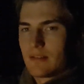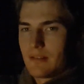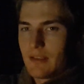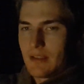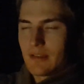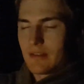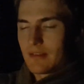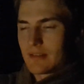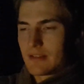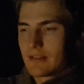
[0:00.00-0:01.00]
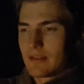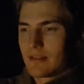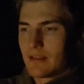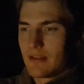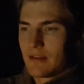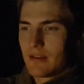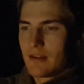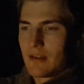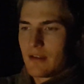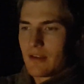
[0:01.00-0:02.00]
yeah,
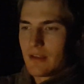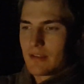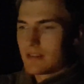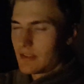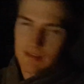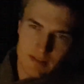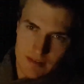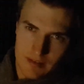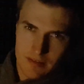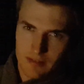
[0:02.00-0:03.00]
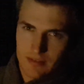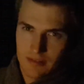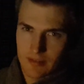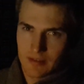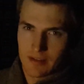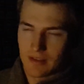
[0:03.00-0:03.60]
it